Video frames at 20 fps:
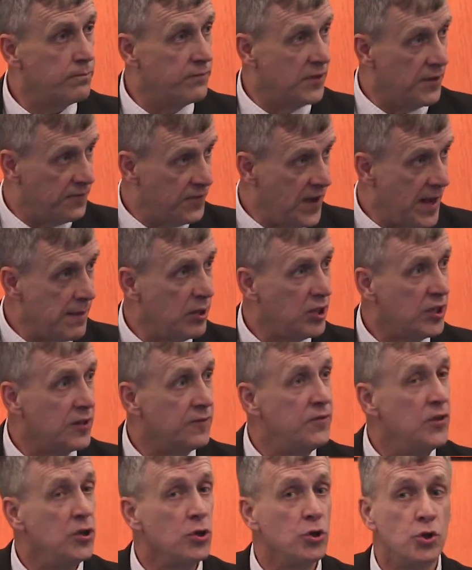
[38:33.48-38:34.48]
the family
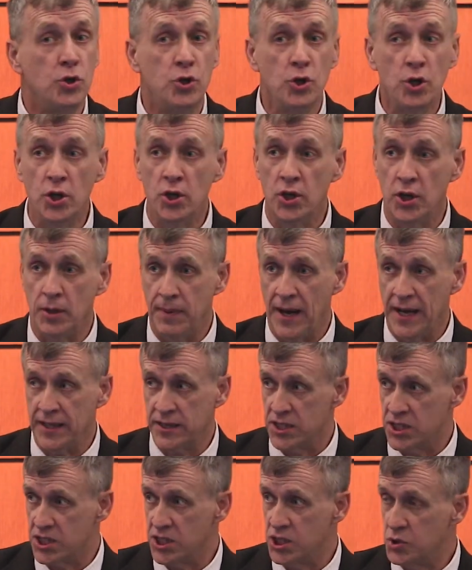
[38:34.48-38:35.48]
can feel good
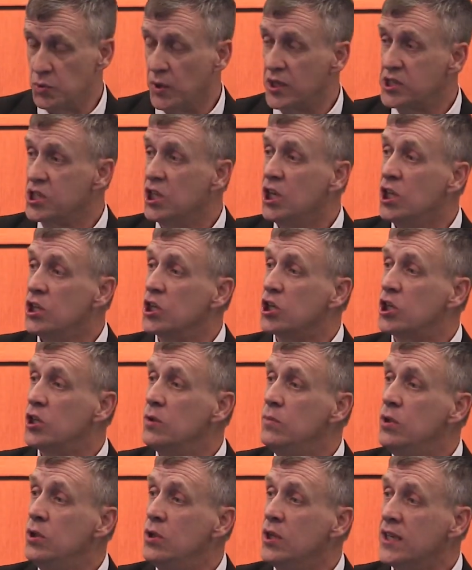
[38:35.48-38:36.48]
about the situation, the
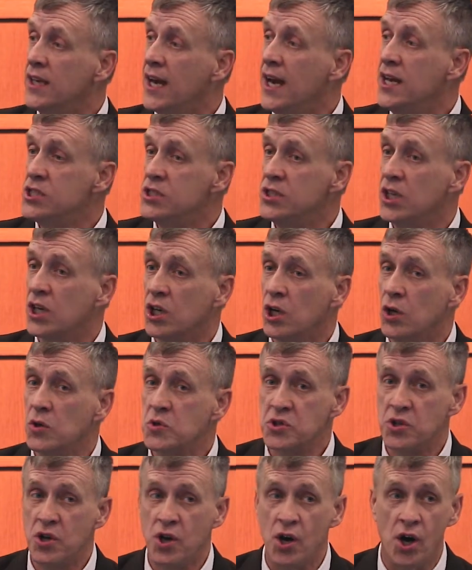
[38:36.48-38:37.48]
communication that
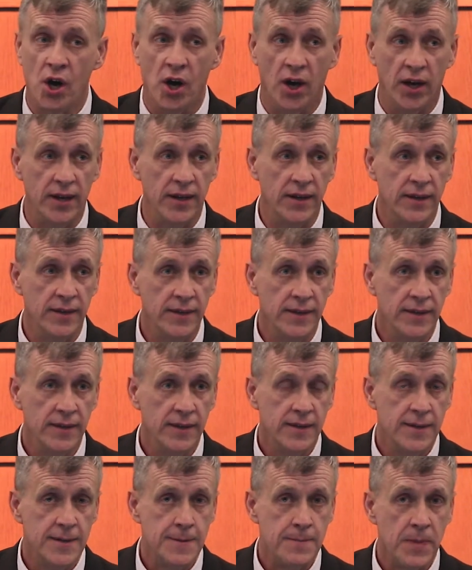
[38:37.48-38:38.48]
goes on.
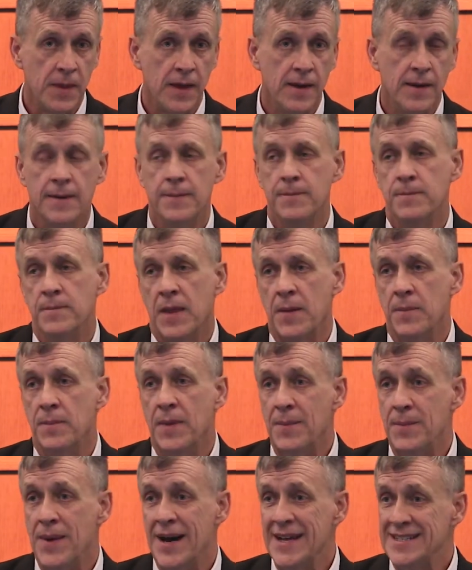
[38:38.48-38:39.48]

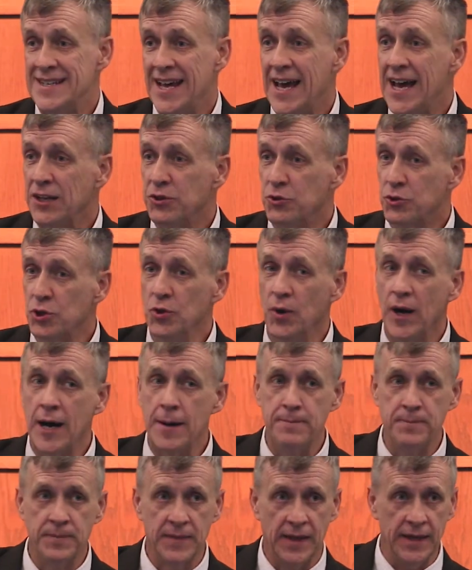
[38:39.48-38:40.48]
My dad grew
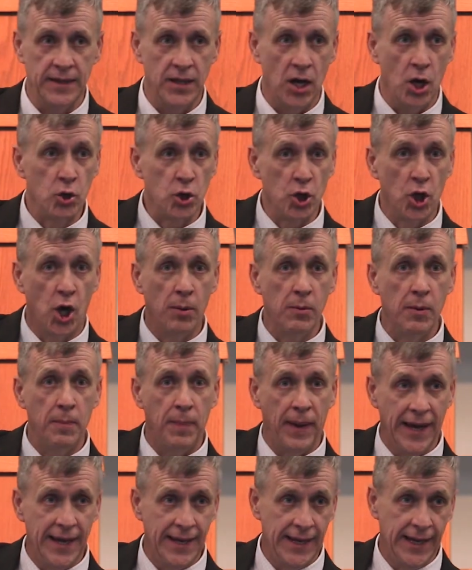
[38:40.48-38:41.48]
up in the Oklahoma
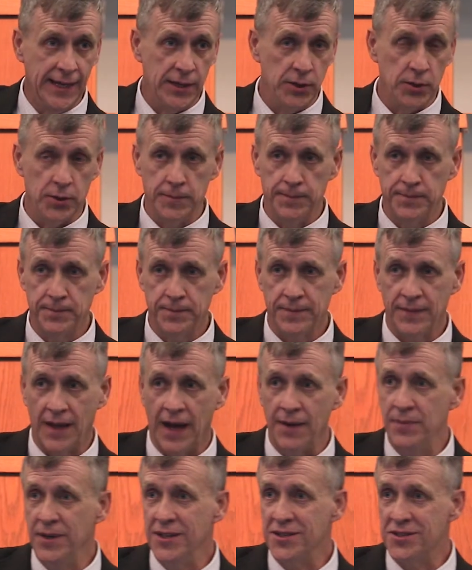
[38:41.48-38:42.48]
Panhandle.
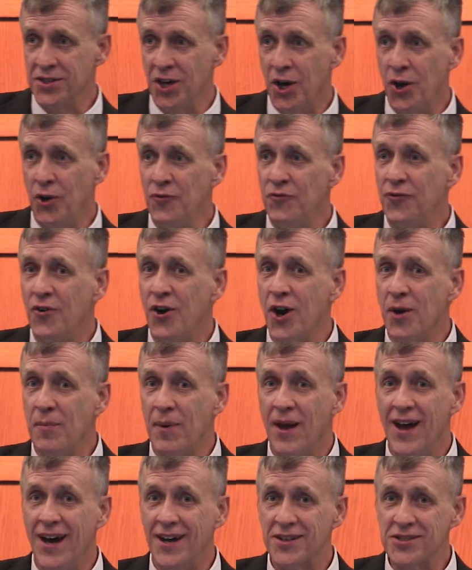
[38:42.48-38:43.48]
I've been to the old
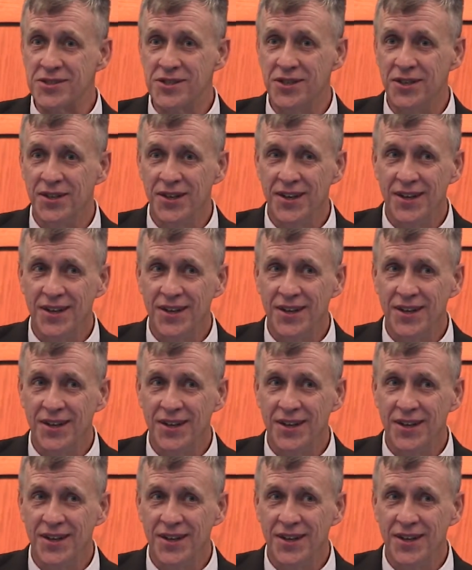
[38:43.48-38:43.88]
farmhouse.